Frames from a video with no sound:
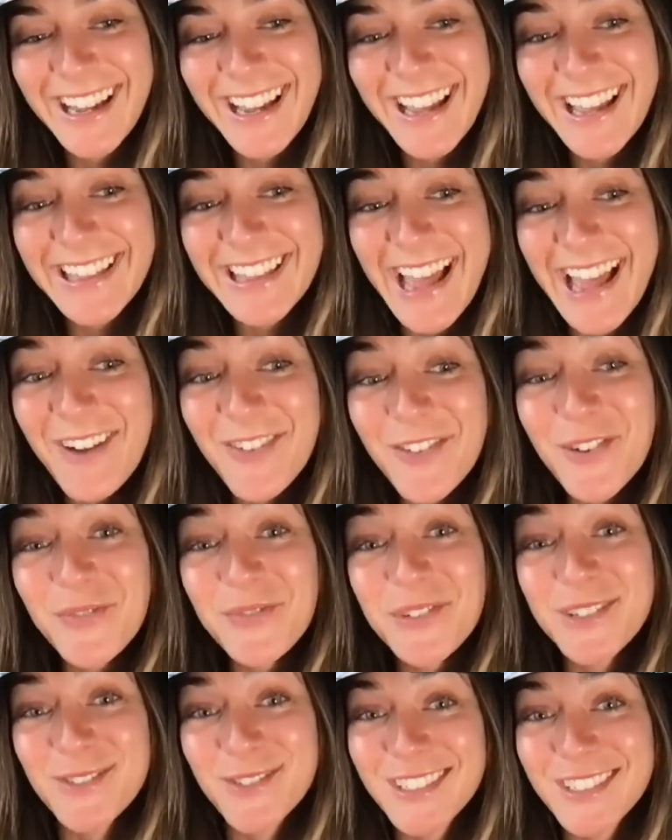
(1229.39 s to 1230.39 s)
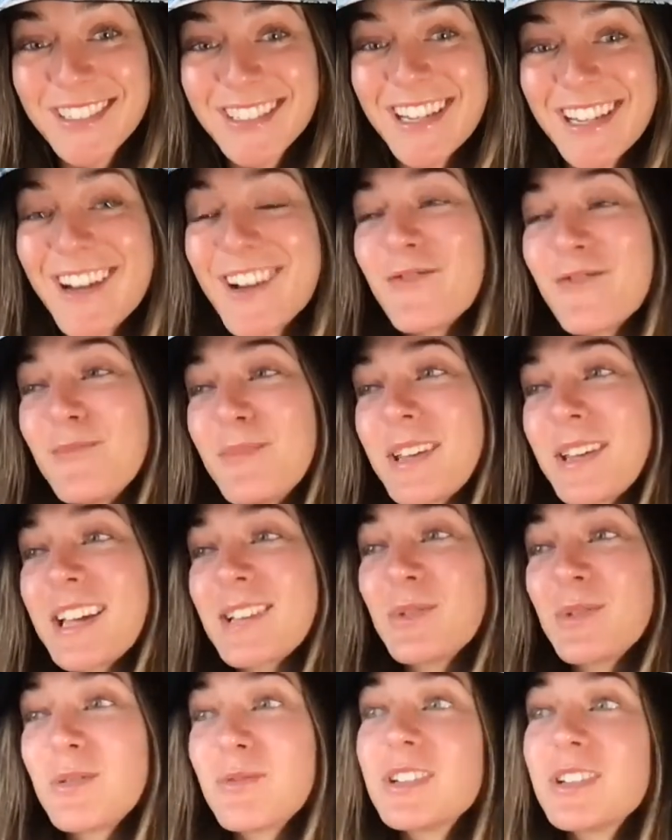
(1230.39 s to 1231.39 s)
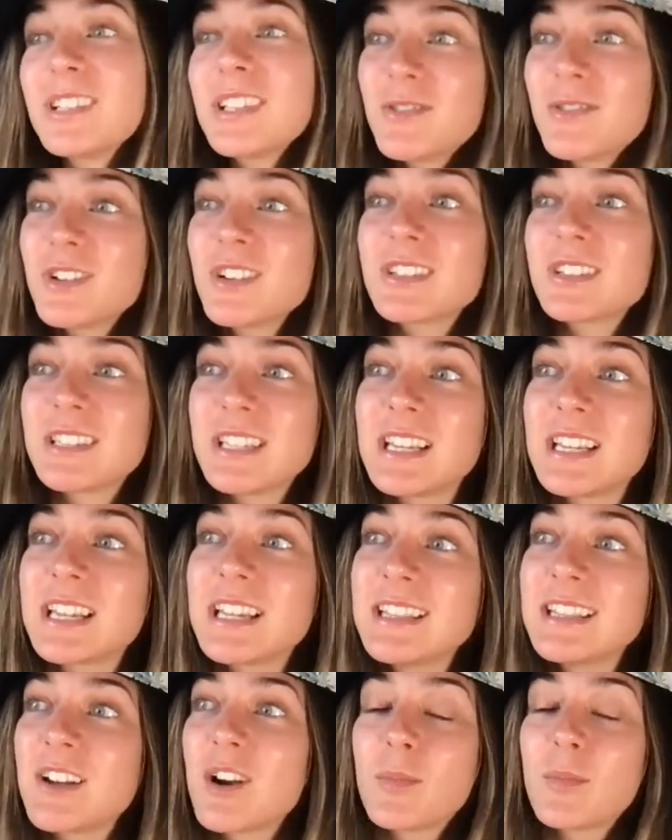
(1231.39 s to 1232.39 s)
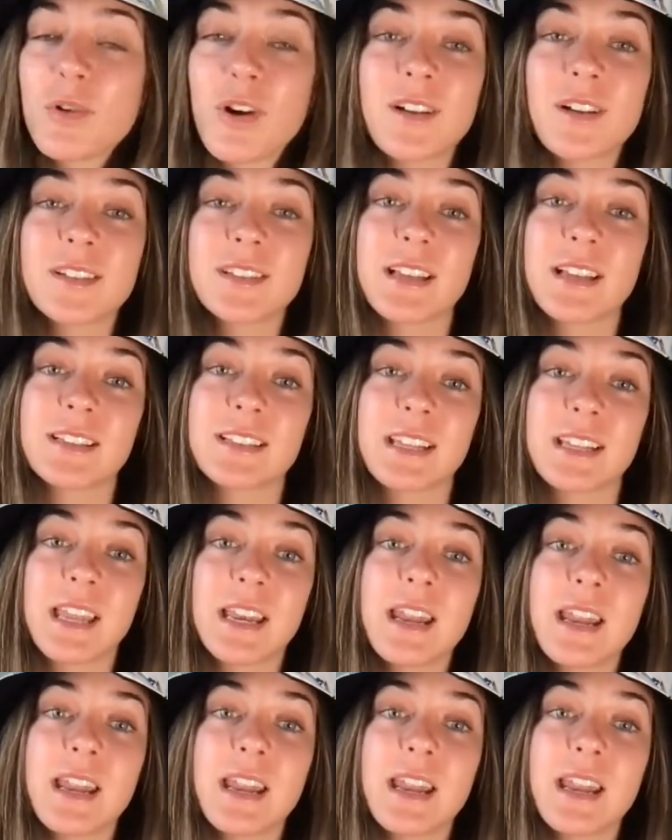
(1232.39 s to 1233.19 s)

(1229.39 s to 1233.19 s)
And that one was real tough because we really were sitting in there processing.